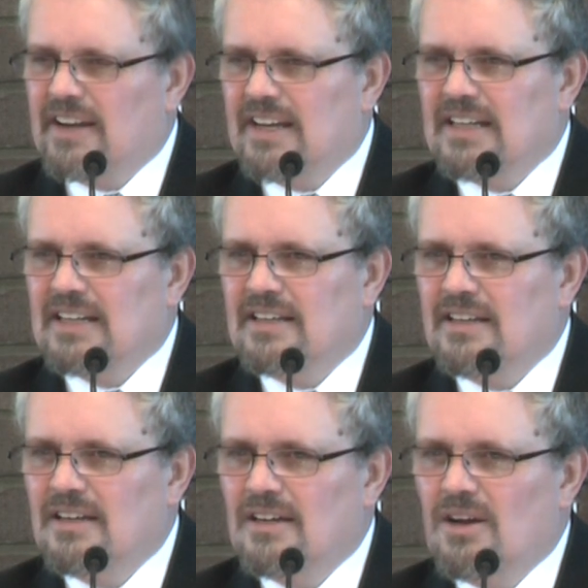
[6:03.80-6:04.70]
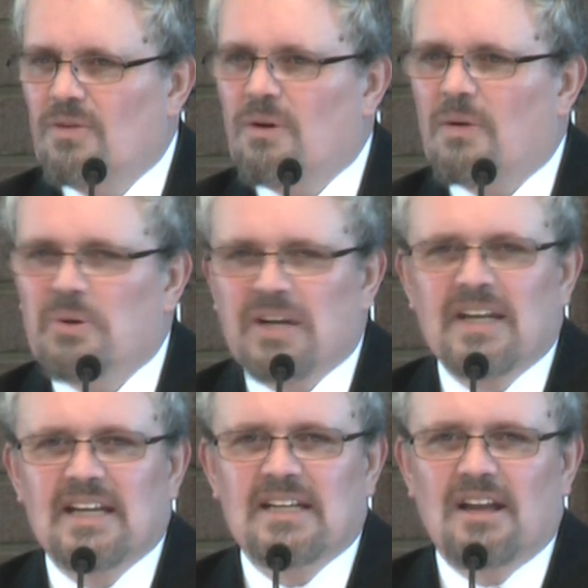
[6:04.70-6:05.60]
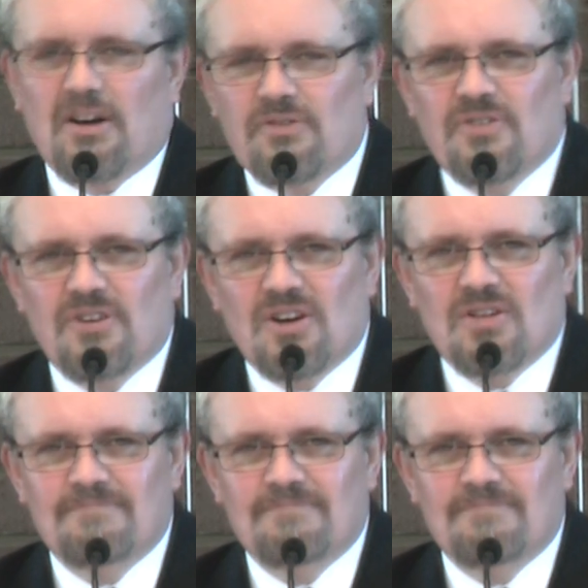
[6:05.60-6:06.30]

I need. What would I need God for?"